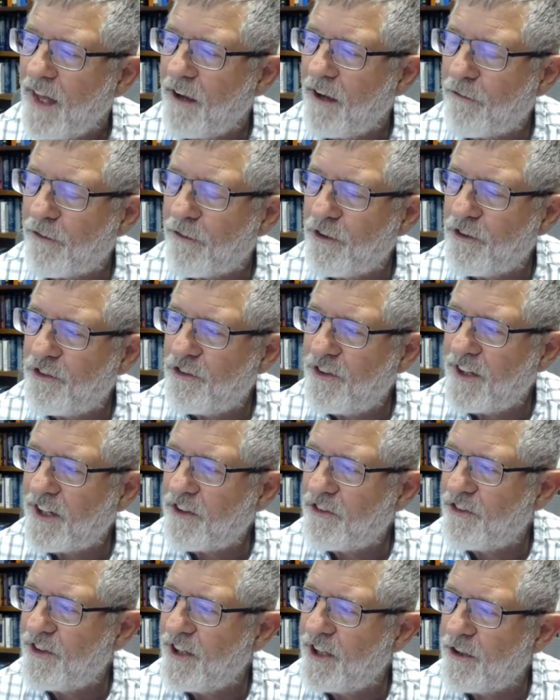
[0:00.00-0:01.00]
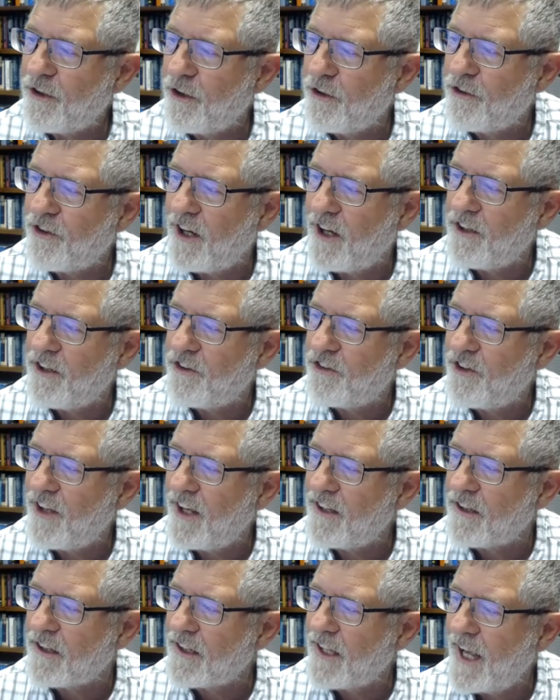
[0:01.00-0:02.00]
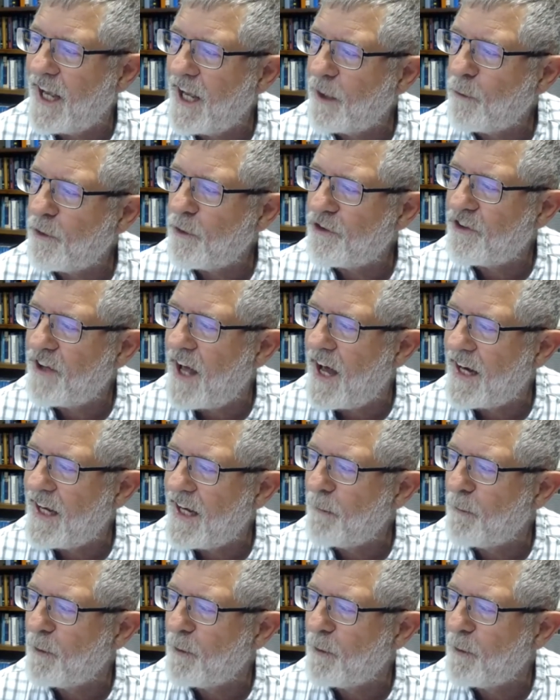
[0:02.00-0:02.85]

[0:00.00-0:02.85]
Now, verse 6 then goes on to say, the land was not